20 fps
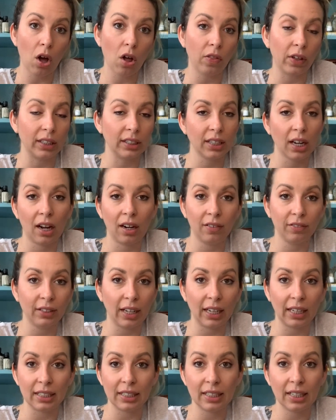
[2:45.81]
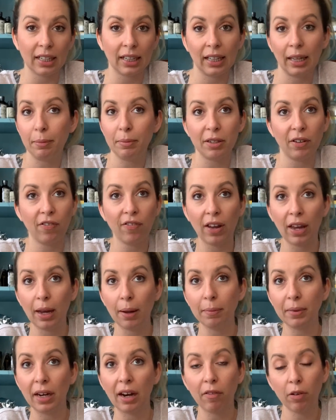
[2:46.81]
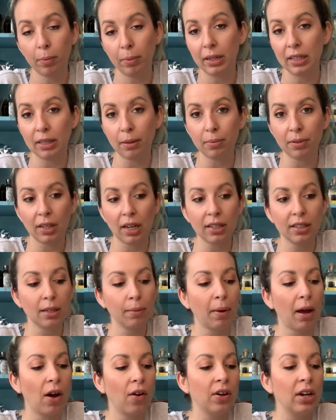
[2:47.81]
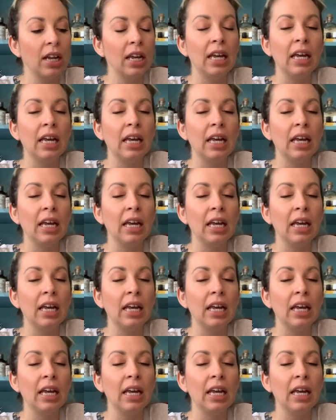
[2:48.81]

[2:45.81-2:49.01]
That's kind of like its claim to fame that everybody's obsessed about.